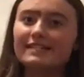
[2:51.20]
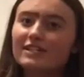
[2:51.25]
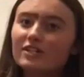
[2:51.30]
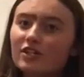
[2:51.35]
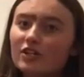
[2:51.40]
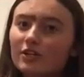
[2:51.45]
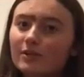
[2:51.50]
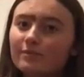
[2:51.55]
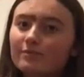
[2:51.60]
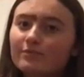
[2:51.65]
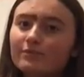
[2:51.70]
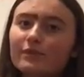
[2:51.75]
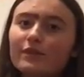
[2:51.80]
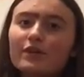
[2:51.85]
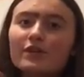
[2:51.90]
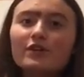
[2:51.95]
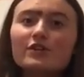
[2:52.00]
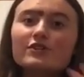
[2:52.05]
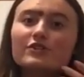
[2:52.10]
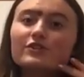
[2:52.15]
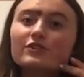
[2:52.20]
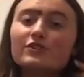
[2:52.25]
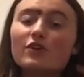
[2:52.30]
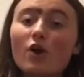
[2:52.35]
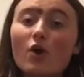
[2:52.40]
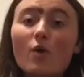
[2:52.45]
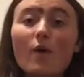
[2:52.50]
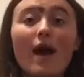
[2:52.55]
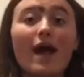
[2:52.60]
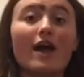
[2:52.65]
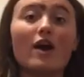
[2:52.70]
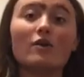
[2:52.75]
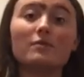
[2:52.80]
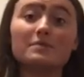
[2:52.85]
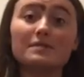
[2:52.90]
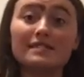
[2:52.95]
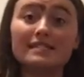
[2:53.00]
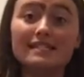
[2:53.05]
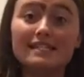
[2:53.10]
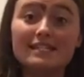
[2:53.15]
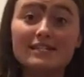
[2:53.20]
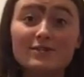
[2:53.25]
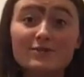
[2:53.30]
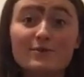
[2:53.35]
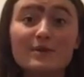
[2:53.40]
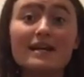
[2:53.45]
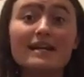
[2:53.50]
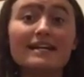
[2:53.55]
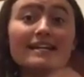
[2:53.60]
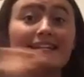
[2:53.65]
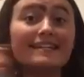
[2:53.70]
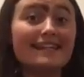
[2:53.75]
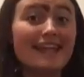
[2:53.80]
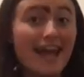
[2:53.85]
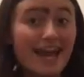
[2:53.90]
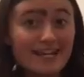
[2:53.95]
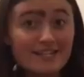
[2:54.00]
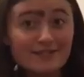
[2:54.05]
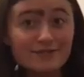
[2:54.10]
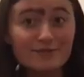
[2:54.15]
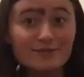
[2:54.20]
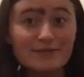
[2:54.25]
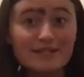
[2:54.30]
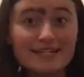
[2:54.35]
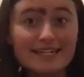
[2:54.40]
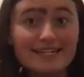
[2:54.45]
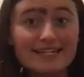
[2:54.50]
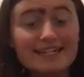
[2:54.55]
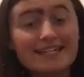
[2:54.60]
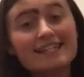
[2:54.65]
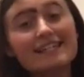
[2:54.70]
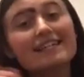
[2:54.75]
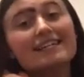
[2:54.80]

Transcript: easier. So I hope to see you next week.